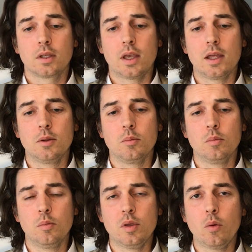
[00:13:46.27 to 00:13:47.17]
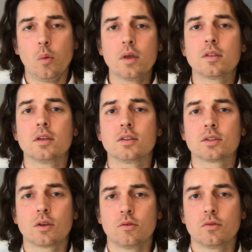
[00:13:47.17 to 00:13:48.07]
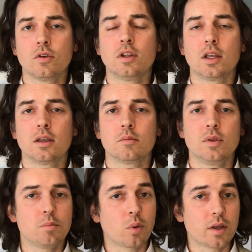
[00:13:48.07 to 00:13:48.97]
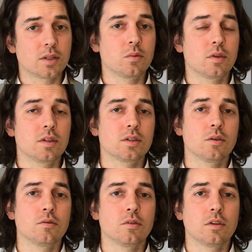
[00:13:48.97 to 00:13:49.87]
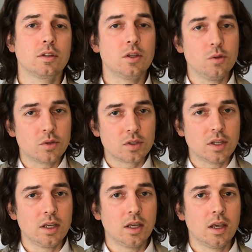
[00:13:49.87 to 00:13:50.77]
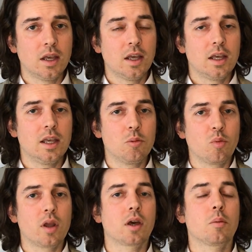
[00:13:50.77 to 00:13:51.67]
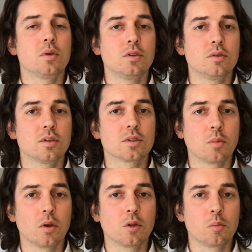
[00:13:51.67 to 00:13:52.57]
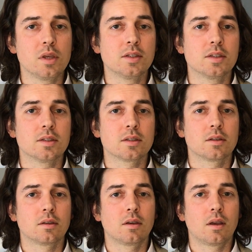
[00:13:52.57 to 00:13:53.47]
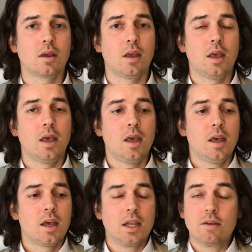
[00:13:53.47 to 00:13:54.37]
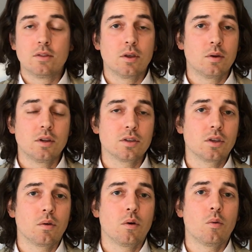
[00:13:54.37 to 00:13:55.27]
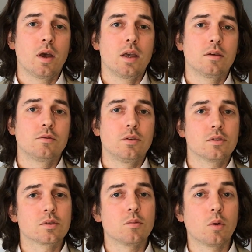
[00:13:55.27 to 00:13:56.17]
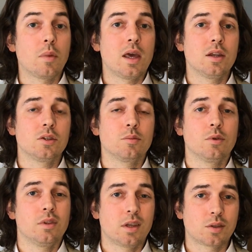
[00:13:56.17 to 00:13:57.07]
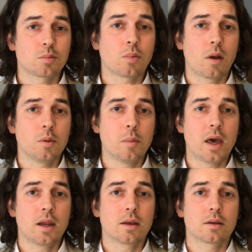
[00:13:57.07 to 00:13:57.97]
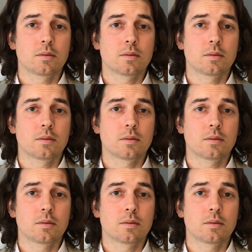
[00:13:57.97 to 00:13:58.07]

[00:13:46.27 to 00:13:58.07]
and be with it so fully, be present with it so fully that you see it break up into its smaller pieces. And even though it doesn't go away, it feels more manageable, less problematic.